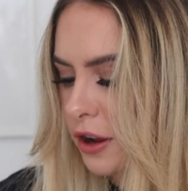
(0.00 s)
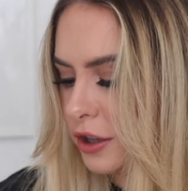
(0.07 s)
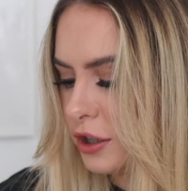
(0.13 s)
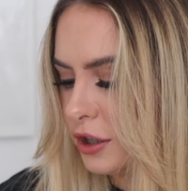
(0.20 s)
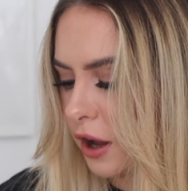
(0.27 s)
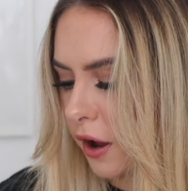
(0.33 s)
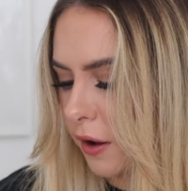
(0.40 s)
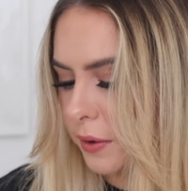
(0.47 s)

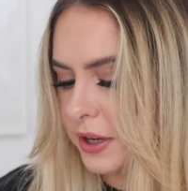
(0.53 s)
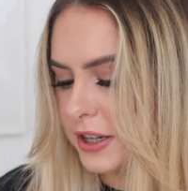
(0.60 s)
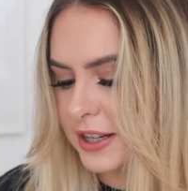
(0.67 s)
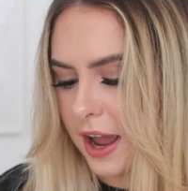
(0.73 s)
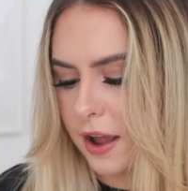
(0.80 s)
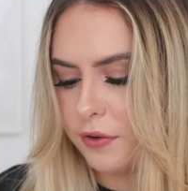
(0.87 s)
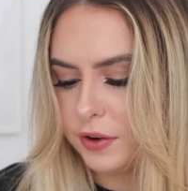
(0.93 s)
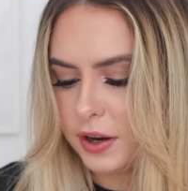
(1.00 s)
so
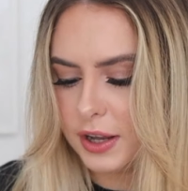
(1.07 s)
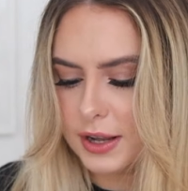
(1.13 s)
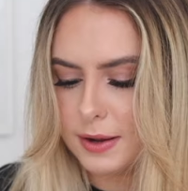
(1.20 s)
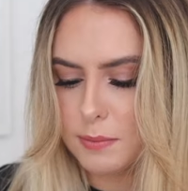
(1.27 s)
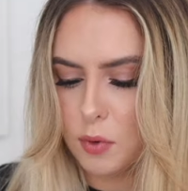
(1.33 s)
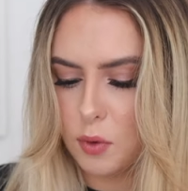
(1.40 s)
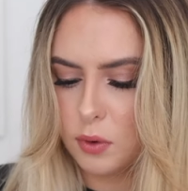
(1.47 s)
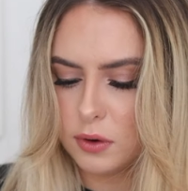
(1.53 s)
definitely
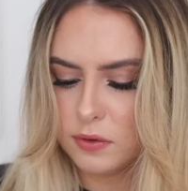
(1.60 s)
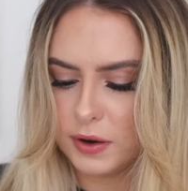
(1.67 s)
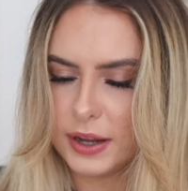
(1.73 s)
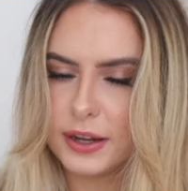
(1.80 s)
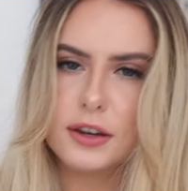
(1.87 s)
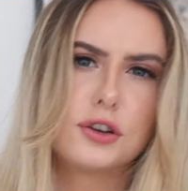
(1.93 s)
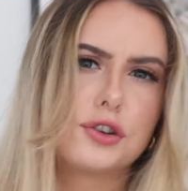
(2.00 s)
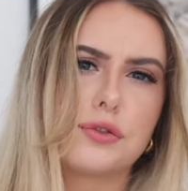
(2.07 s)
more of
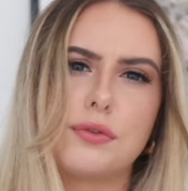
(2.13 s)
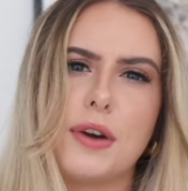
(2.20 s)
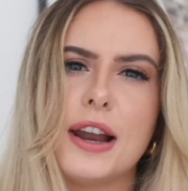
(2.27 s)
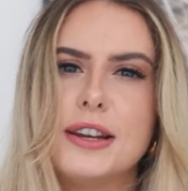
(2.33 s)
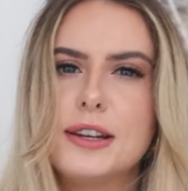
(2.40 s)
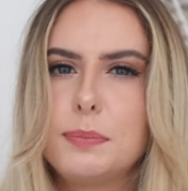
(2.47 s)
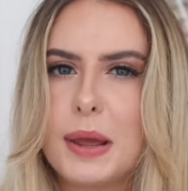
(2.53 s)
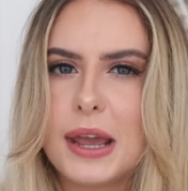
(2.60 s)
like a
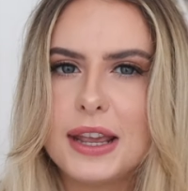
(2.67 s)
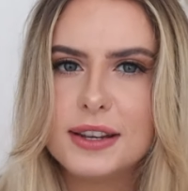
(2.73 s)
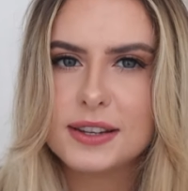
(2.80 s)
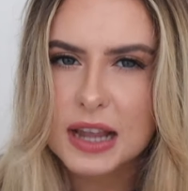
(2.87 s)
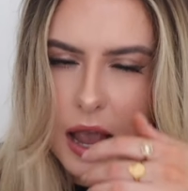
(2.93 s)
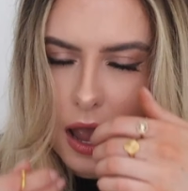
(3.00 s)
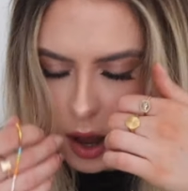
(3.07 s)
trend piece